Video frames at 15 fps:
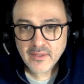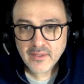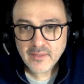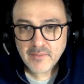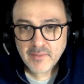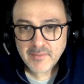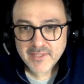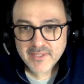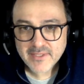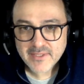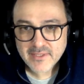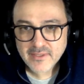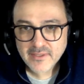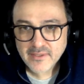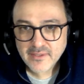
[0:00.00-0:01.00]
Maybe it's
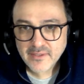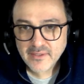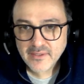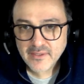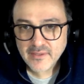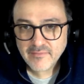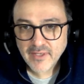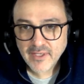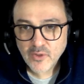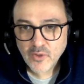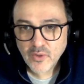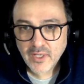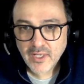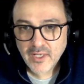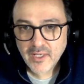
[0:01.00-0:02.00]
if I
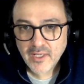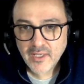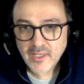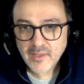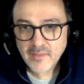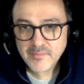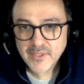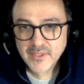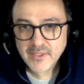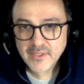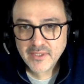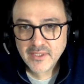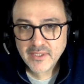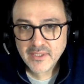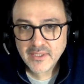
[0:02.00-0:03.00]
go up.
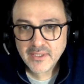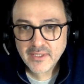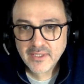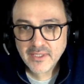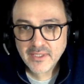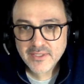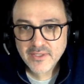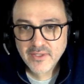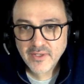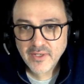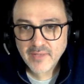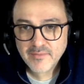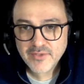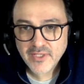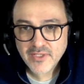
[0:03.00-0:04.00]
Sorry,
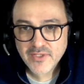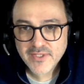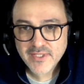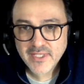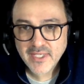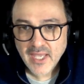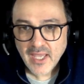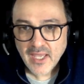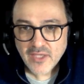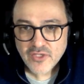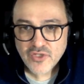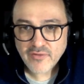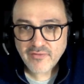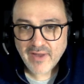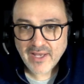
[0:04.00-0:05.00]
I'm trying to see.
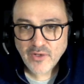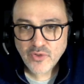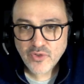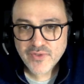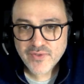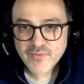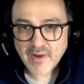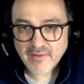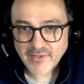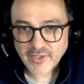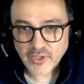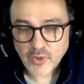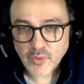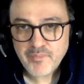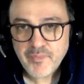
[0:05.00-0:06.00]
So if I don't use
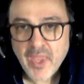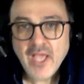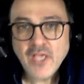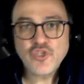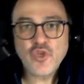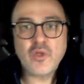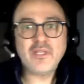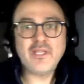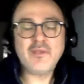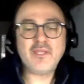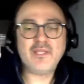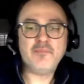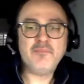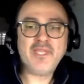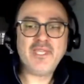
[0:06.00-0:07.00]
revenue, so
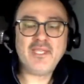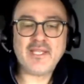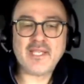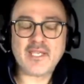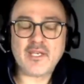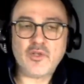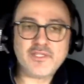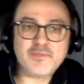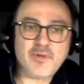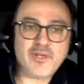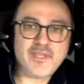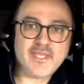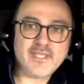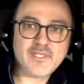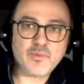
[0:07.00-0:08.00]
let me let's put
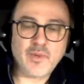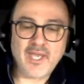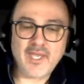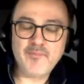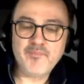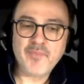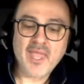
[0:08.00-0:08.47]
it this way.